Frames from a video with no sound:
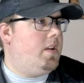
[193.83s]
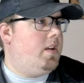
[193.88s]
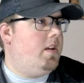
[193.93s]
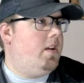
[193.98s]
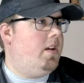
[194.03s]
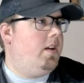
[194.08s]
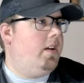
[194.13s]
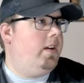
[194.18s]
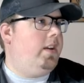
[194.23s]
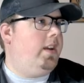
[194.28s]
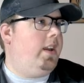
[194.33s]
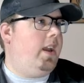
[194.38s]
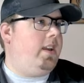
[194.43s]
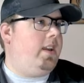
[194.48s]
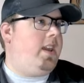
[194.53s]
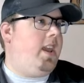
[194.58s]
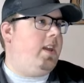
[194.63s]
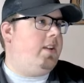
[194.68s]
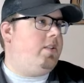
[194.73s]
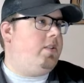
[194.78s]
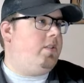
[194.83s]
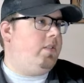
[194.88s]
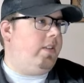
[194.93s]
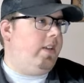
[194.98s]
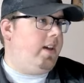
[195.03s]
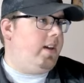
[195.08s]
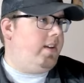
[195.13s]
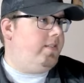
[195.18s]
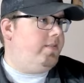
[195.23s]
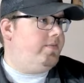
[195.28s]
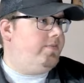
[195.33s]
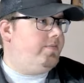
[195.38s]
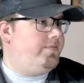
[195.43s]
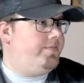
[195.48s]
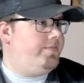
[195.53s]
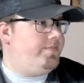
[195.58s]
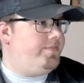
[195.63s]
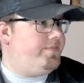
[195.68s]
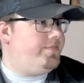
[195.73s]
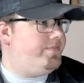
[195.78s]

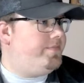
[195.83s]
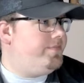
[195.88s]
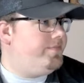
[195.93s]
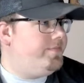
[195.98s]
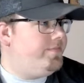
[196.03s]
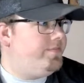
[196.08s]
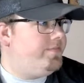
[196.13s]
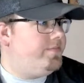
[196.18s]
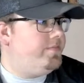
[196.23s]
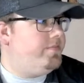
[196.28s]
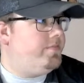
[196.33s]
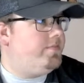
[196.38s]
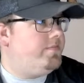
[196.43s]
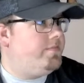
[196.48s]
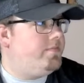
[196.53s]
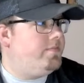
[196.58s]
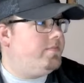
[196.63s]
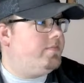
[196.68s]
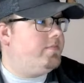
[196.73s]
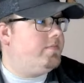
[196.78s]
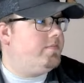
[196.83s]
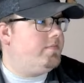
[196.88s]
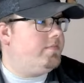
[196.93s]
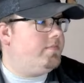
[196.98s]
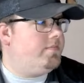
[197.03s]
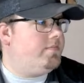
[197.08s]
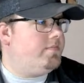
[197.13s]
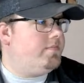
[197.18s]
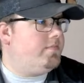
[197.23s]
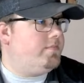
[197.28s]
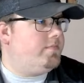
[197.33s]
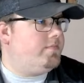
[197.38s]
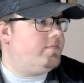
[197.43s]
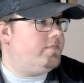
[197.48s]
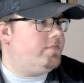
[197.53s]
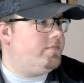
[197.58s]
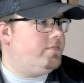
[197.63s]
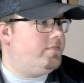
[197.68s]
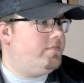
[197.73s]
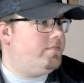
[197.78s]

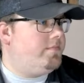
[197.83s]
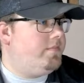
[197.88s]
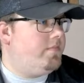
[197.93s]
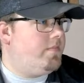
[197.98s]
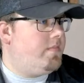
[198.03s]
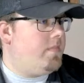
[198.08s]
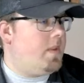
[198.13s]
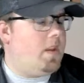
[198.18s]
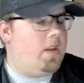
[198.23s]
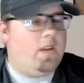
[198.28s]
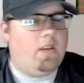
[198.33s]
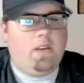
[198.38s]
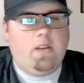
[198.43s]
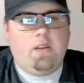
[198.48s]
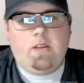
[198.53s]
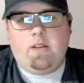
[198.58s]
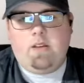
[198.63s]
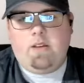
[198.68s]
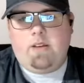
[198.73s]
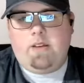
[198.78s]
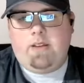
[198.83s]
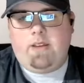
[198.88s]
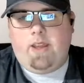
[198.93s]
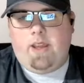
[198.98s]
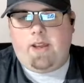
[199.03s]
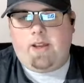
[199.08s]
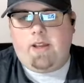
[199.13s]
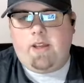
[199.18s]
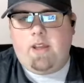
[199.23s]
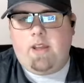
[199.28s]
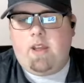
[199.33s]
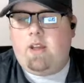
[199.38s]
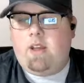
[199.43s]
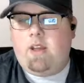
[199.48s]
[no speech]